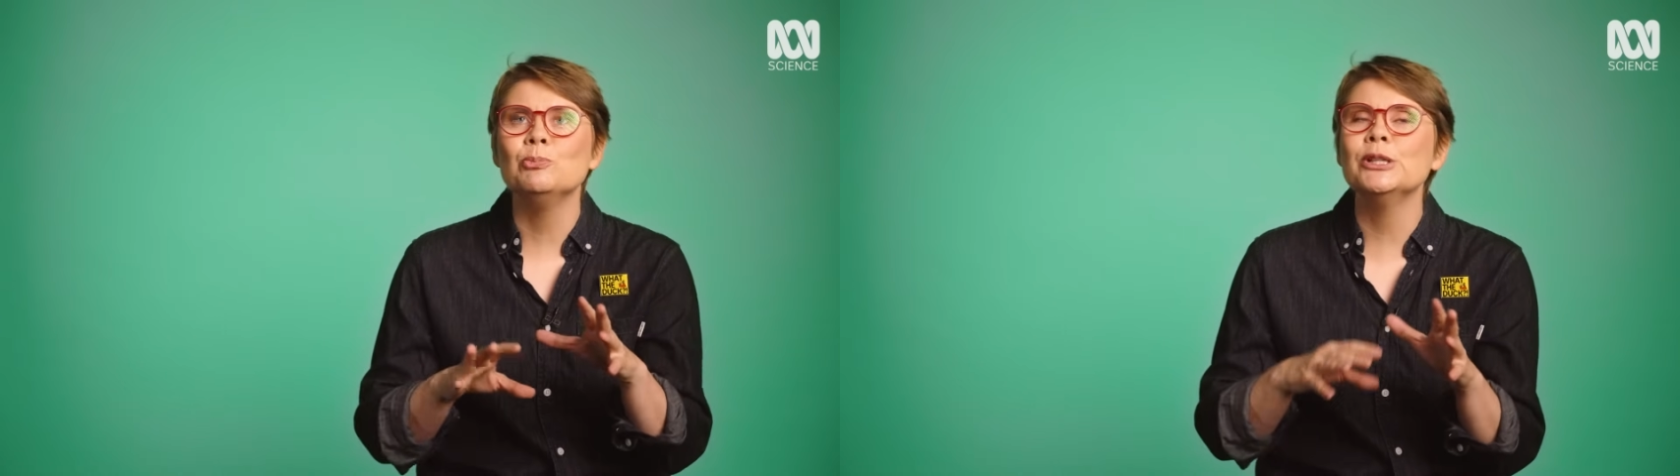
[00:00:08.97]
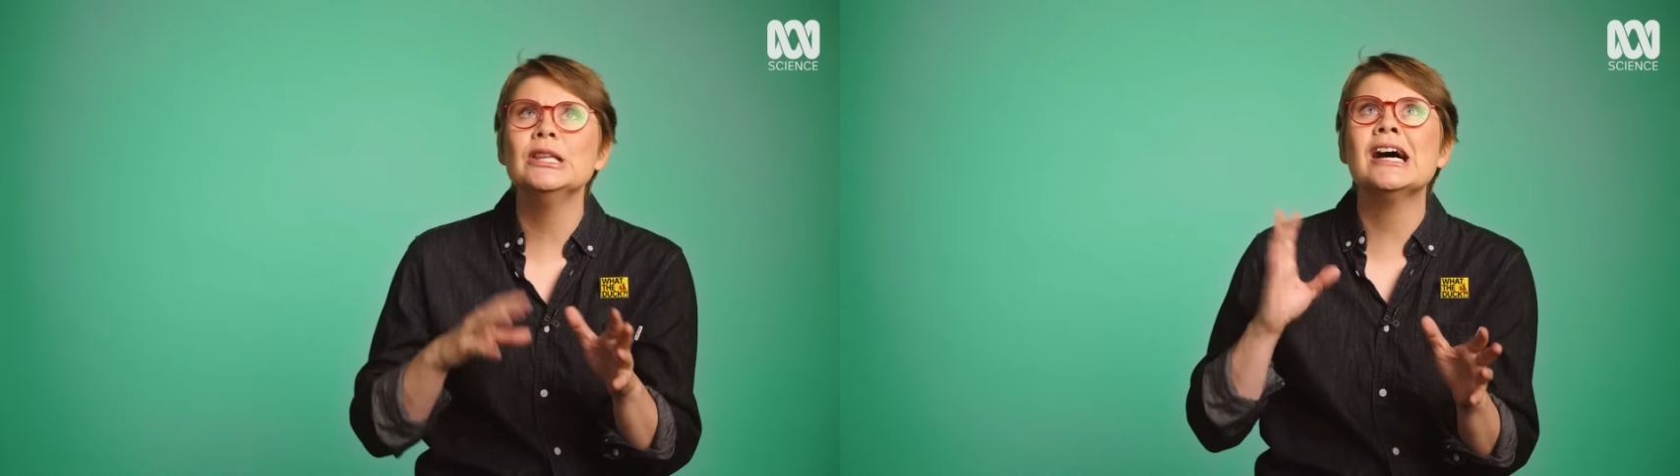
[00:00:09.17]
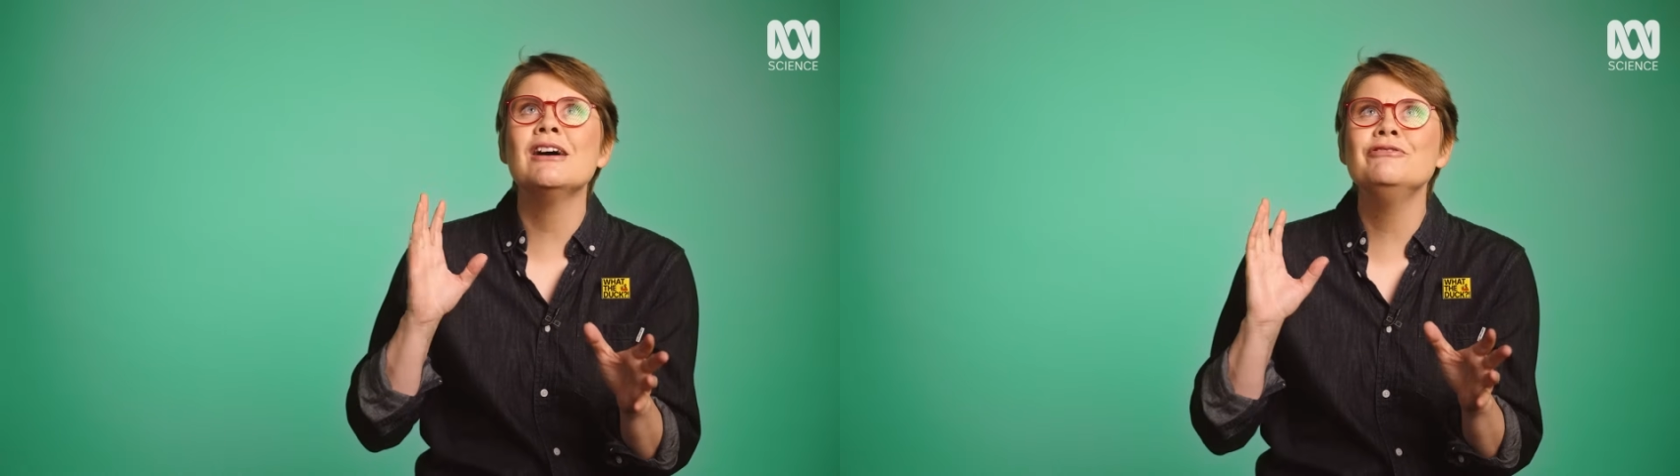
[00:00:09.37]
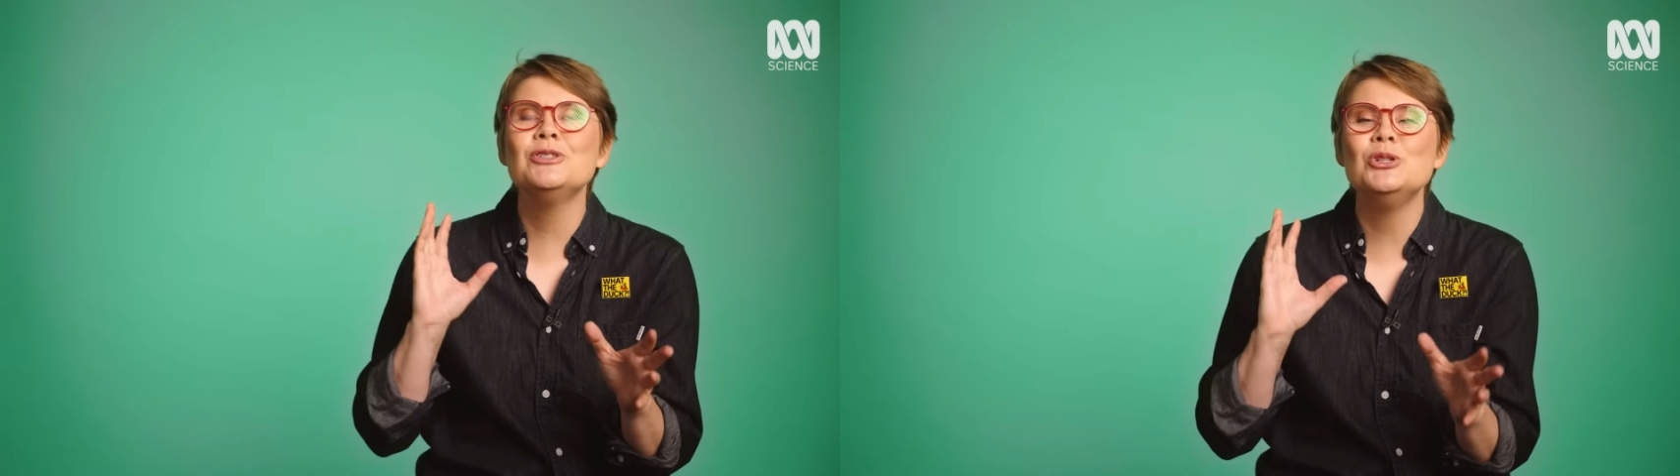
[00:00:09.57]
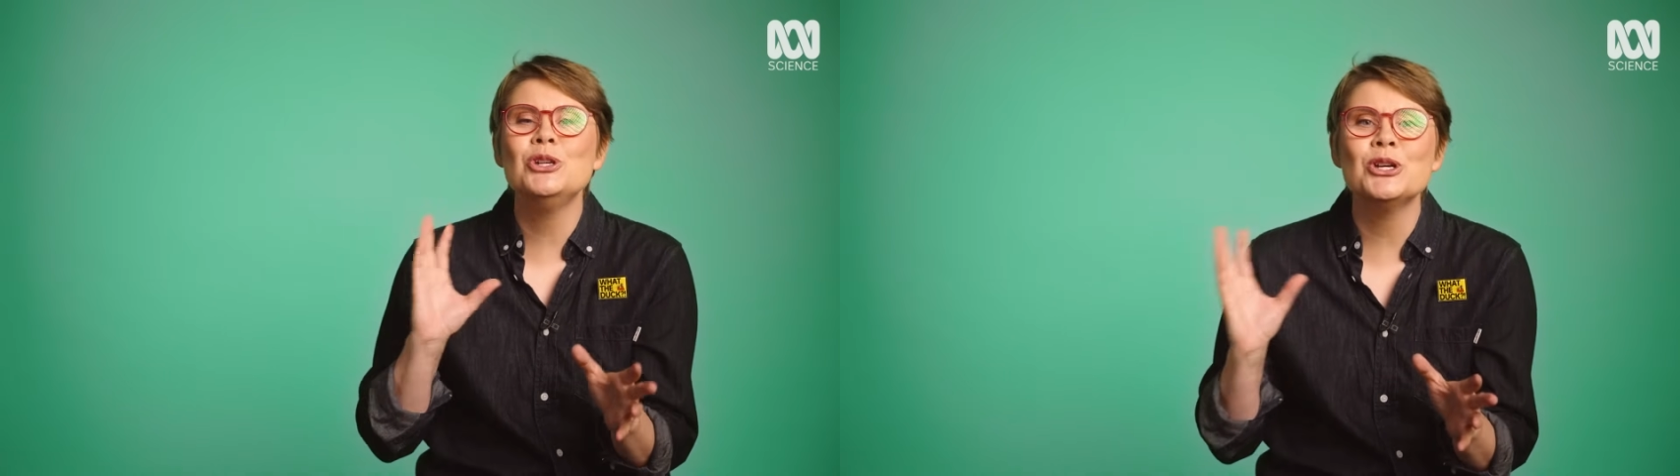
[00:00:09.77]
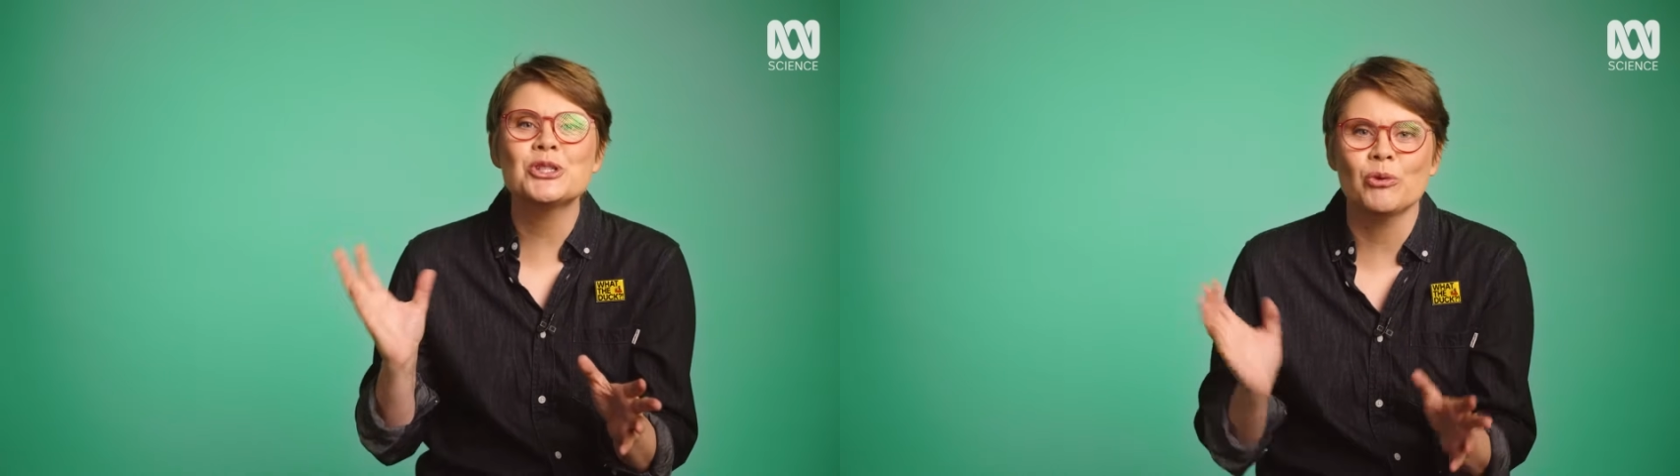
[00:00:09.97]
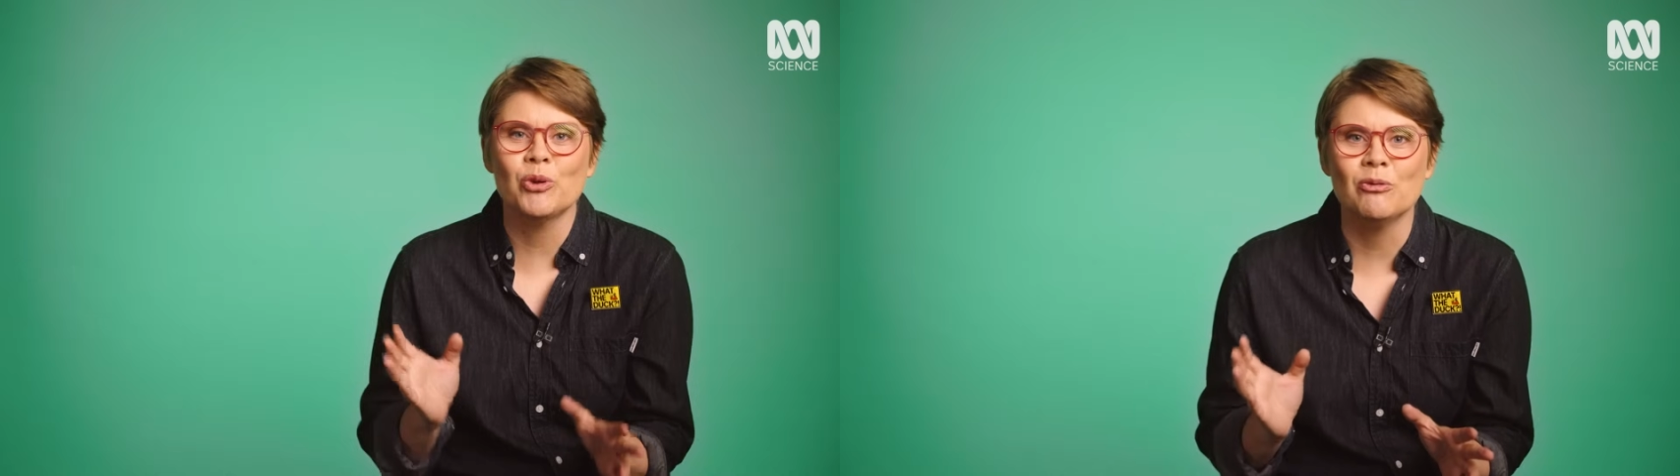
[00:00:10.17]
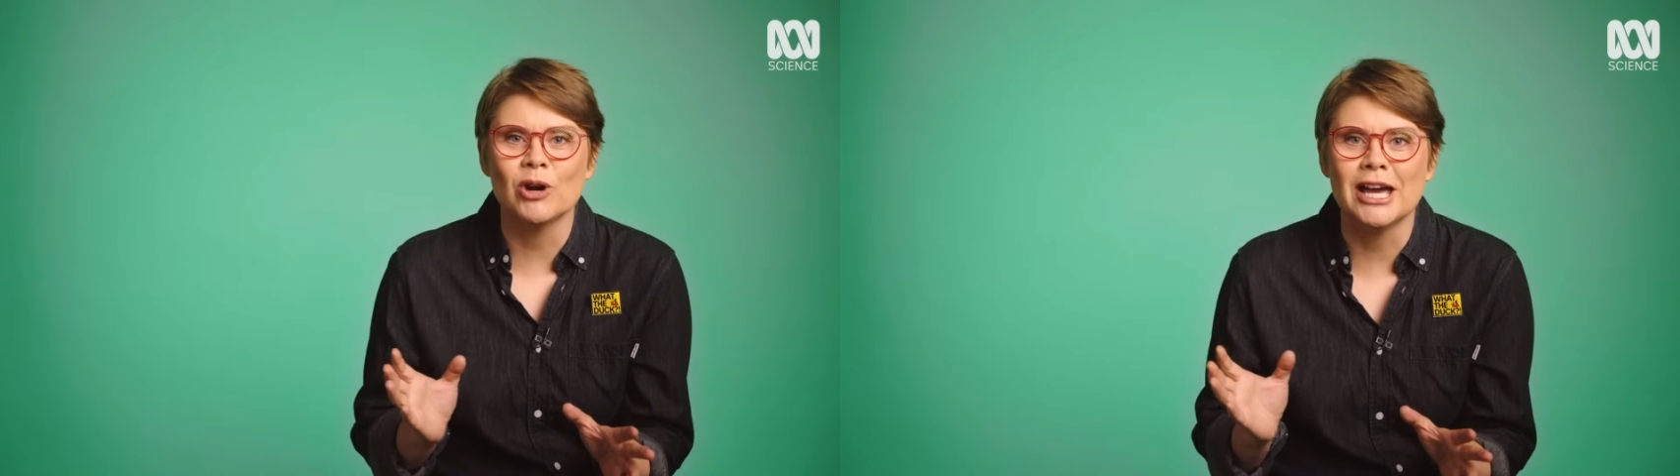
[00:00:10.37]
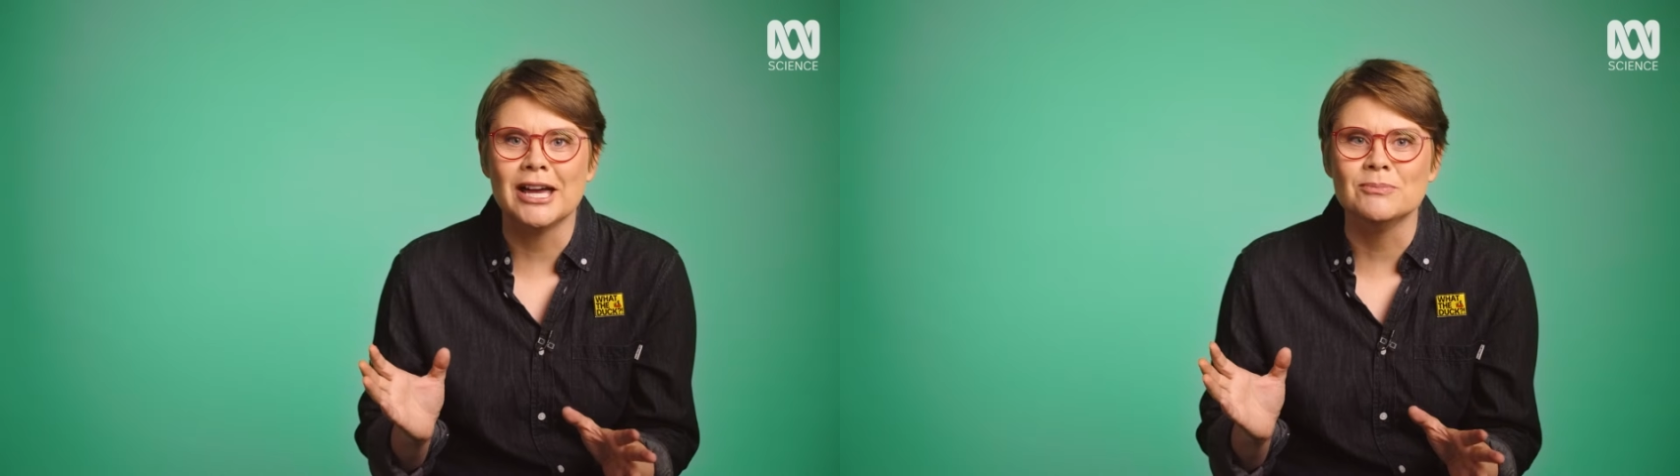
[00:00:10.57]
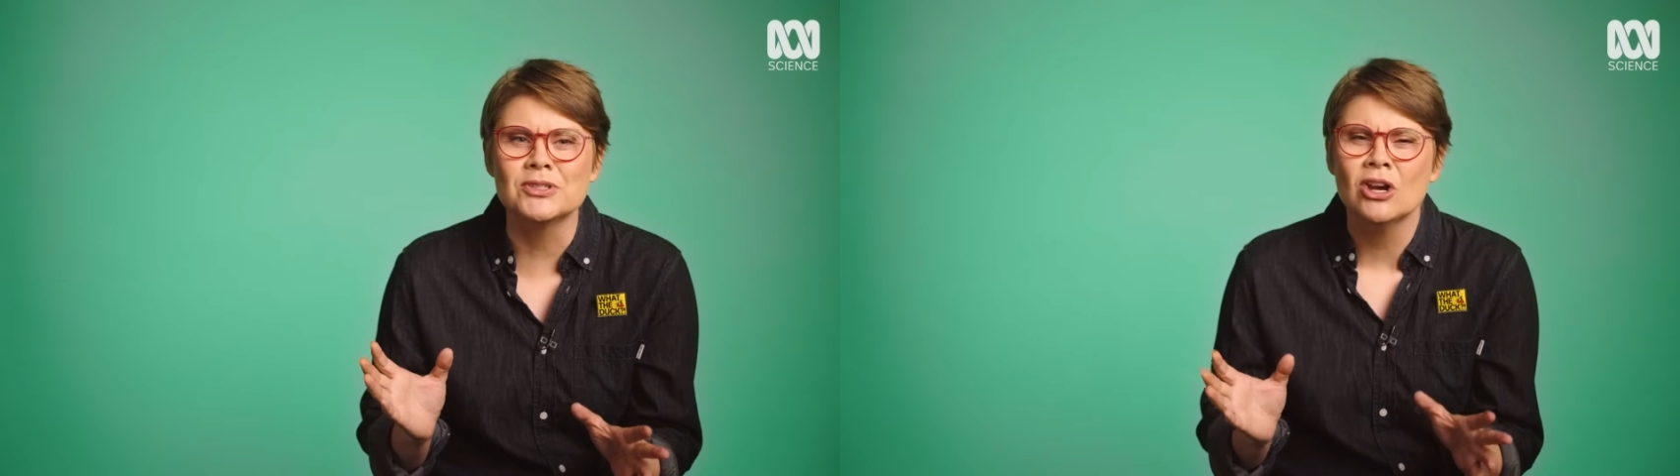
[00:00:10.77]
beloved nursery
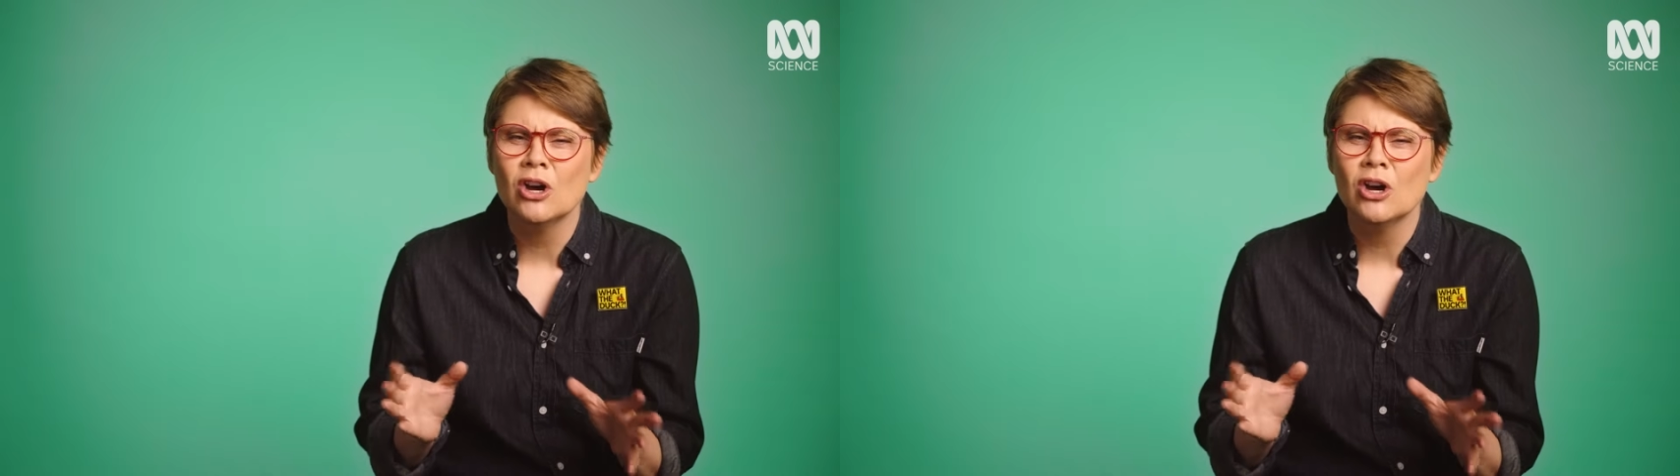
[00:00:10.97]
rhymes